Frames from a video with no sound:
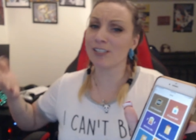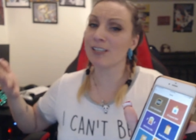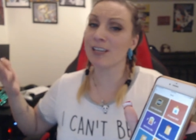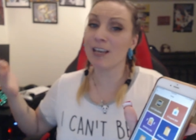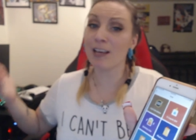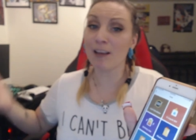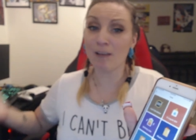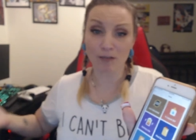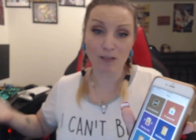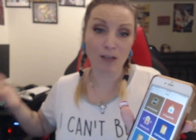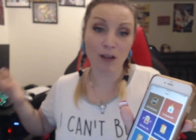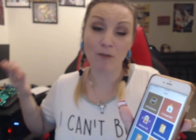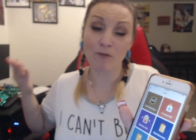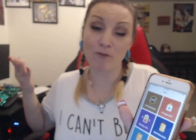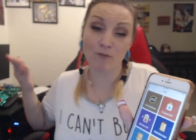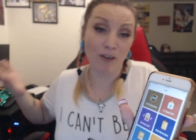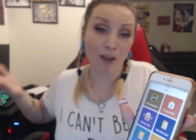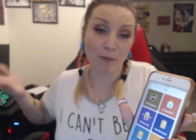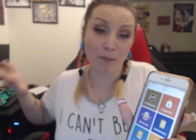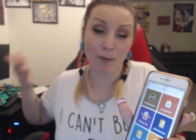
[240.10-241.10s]
just gives
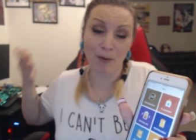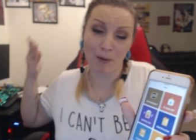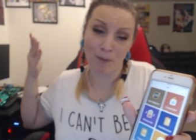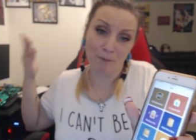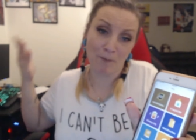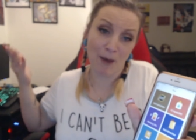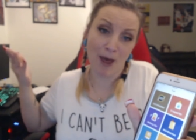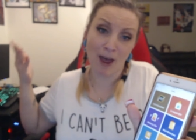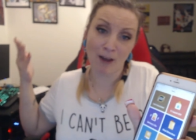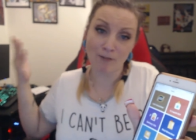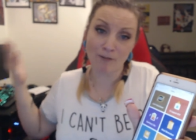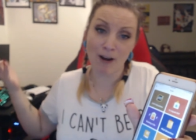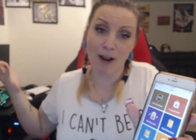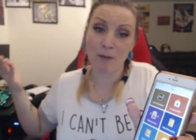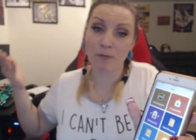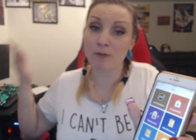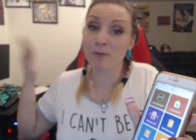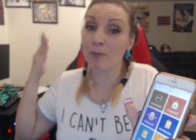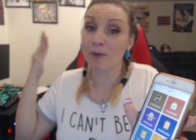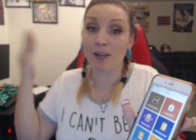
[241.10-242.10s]
vaping bad
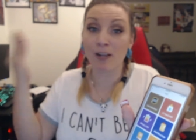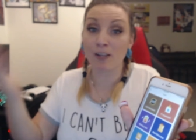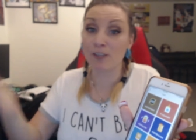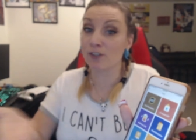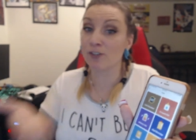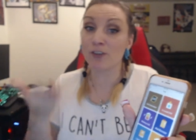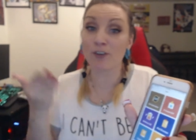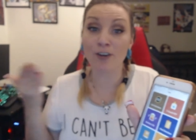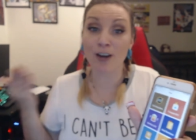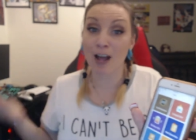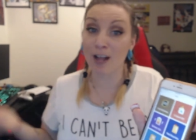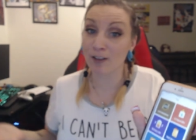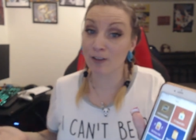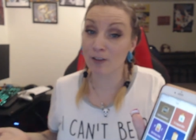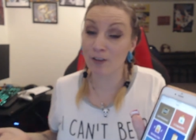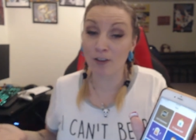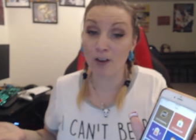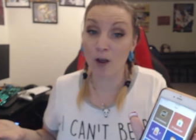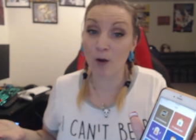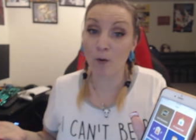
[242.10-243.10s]
reps because you're not
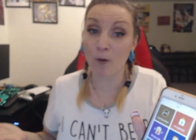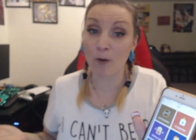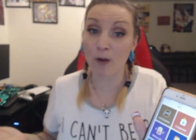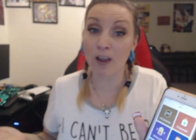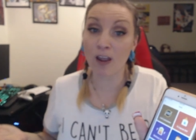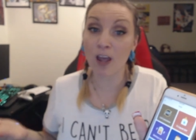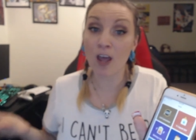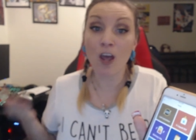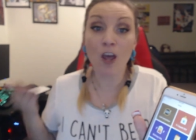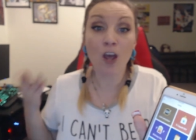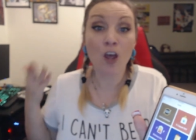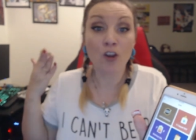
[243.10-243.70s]
knowing